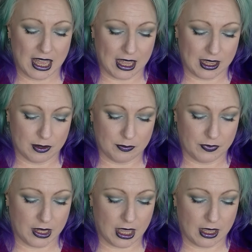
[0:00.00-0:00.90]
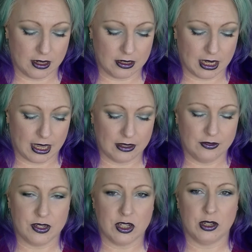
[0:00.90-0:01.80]
And other
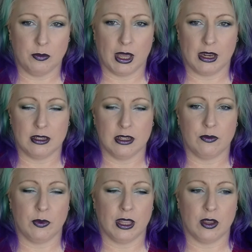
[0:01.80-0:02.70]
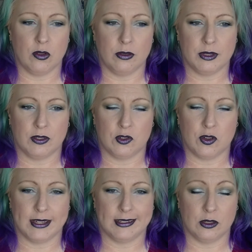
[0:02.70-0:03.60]
finishing powders, even when they call themselves
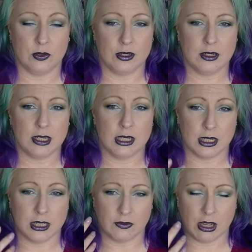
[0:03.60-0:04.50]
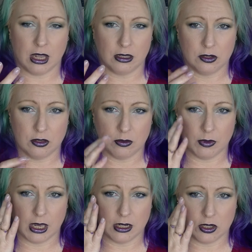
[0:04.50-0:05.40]
translucent, tend to have color to them,
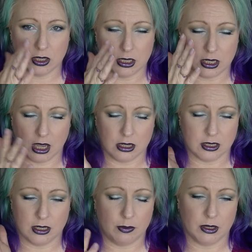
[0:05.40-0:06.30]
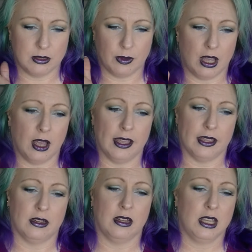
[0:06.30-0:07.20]
and it just darkens up under my eye
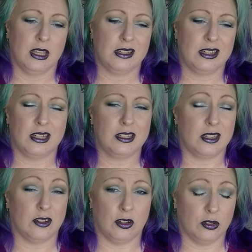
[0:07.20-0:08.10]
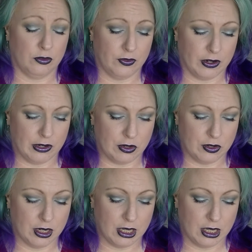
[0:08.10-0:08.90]
and tends to not look very good.